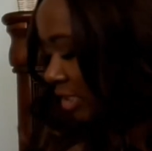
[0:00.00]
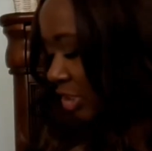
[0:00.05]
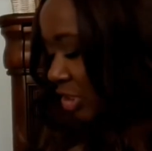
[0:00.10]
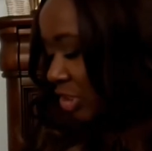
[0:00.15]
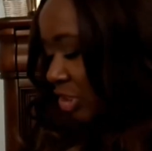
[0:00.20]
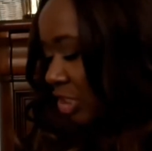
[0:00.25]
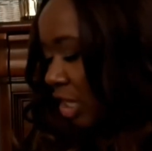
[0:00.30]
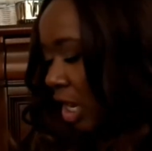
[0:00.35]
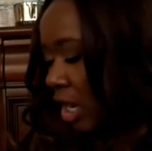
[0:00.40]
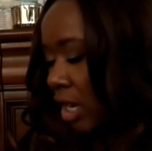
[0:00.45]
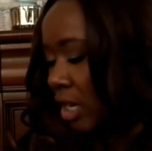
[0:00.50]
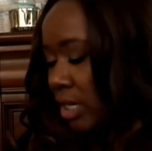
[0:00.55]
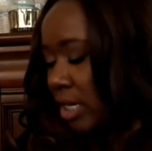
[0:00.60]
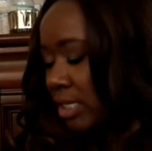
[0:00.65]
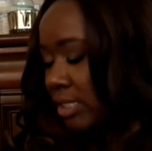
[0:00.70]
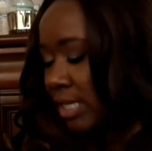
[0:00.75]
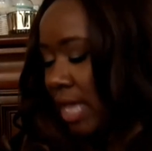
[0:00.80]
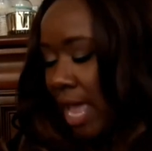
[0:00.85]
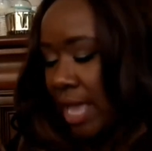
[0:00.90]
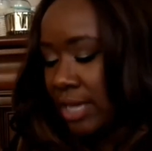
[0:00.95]
shirt
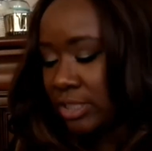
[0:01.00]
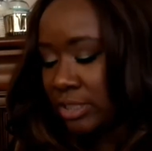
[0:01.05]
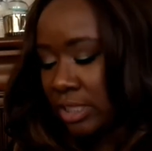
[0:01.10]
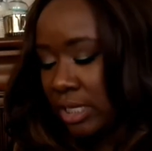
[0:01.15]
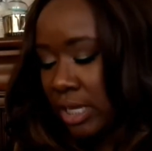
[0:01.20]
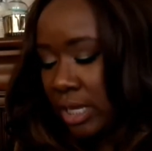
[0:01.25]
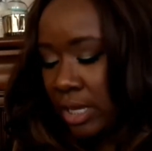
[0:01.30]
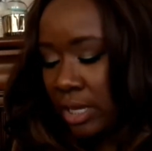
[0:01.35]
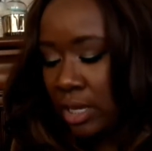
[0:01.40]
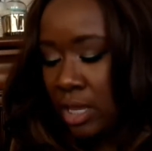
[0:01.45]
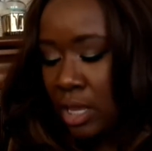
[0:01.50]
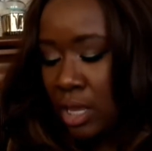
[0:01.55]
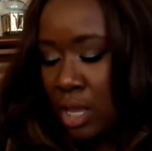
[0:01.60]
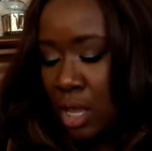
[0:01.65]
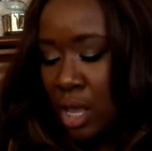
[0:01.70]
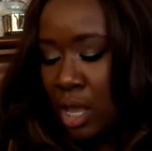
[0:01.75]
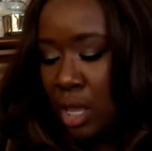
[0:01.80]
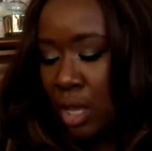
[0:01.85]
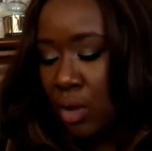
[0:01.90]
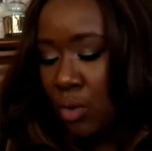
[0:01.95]
is actually
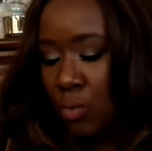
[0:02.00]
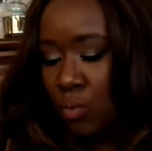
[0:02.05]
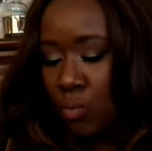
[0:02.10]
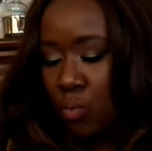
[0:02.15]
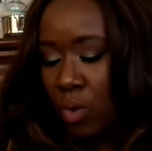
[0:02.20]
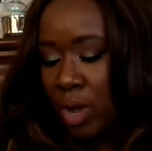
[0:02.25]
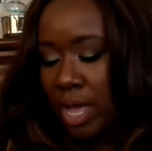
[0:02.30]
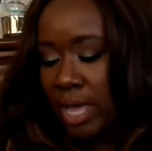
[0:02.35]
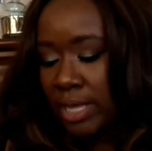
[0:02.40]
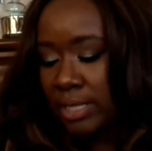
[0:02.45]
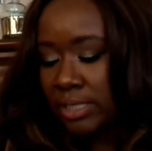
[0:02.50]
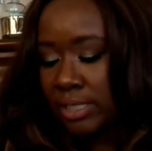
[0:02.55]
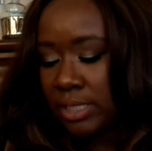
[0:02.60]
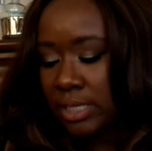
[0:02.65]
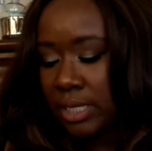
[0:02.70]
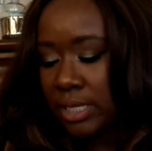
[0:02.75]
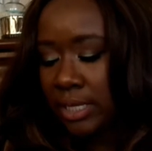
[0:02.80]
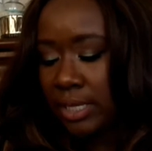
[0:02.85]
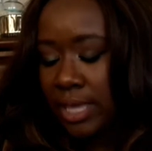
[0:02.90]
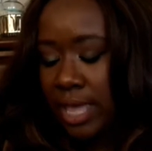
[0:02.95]
what
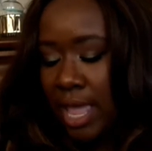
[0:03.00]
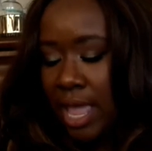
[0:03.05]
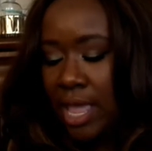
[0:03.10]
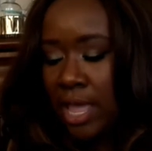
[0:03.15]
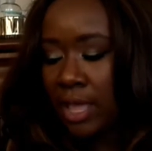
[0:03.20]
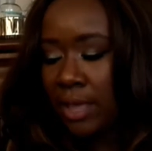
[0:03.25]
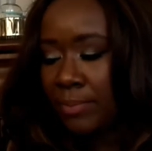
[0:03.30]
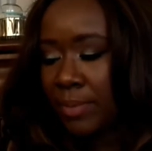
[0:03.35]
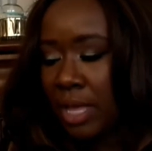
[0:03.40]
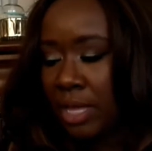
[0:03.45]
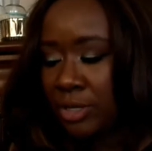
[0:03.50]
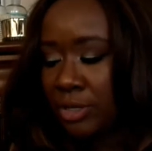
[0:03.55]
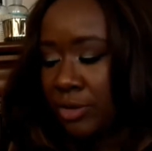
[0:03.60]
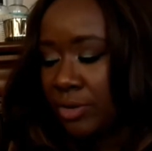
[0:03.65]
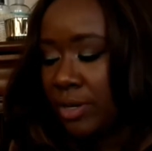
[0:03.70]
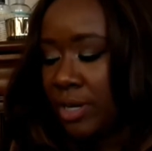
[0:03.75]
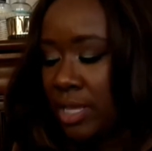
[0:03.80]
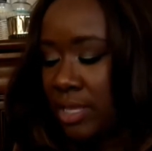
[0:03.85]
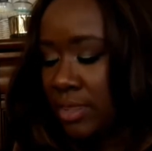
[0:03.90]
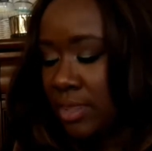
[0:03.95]
came
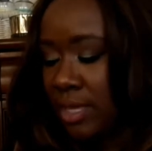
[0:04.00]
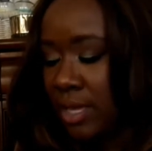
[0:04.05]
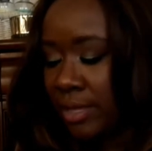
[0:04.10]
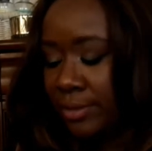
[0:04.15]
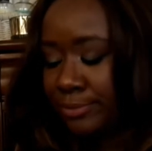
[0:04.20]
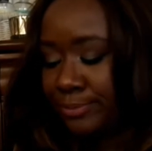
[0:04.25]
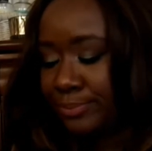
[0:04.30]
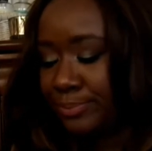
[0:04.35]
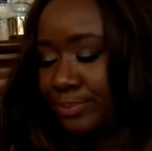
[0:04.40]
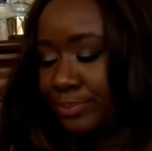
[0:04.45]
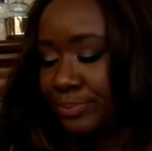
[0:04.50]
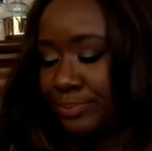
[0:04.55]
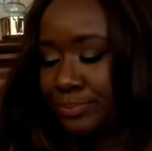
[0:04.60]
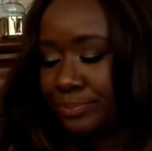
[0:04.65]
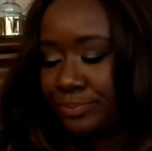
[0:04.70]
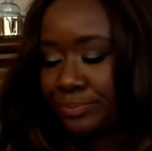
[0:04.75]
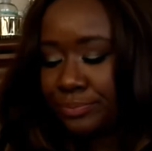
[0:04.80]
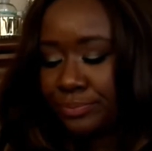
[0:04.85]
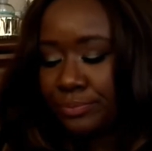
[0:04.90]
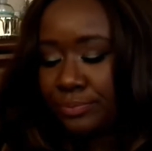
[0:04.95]
underneath it.
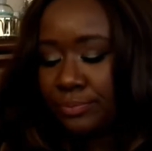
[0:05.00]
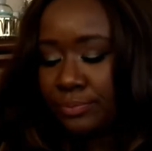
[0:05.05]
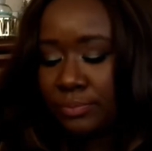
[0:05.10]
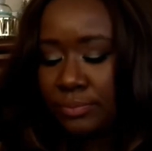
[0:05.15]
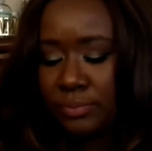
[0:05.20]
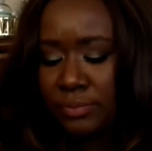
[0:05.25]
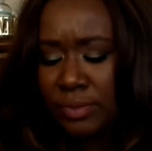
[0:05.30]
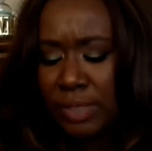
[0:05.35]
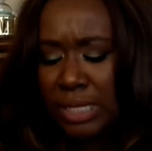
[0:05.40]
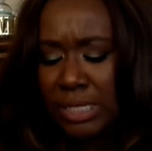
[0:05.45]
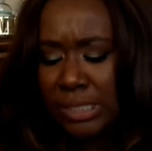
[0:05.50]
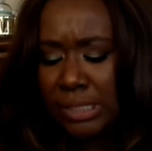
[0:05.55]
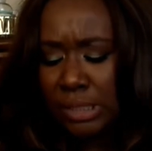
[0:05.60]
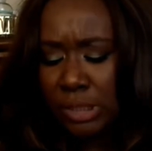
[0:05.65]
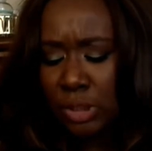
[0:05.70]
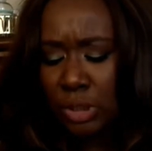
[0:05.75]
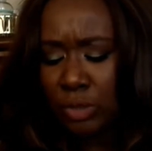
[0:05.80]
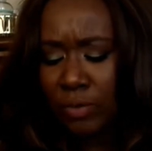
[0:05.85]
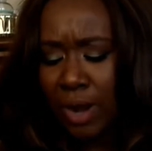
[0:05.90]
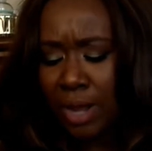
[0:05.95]
It's a
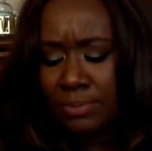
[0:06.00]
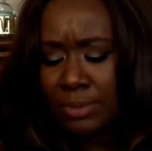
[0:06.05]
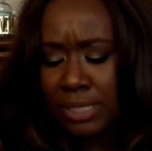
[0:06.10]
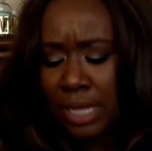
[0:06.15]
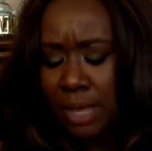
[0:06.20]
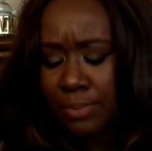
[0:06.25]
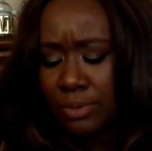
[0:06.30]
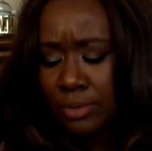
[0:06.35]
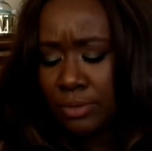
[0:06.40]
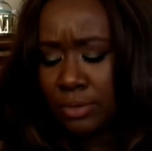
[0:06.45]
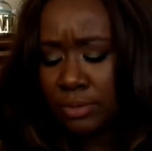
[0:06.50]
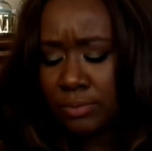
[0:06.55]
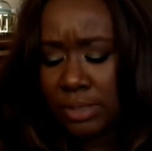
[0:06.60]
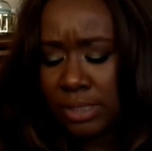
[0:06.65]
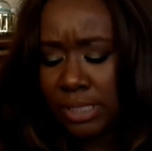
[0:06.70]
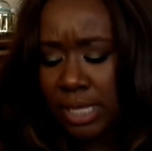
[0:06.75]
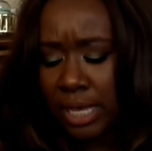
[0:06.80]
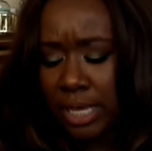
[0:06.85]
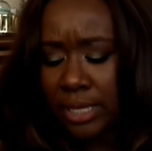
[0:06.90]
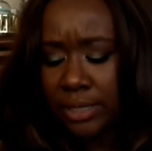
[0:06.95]
little crop top. Hold on a
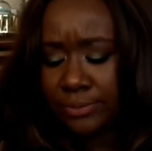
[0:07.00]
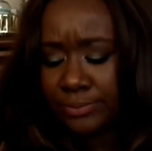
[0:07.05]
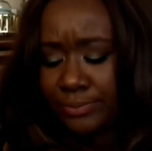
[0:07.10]
second.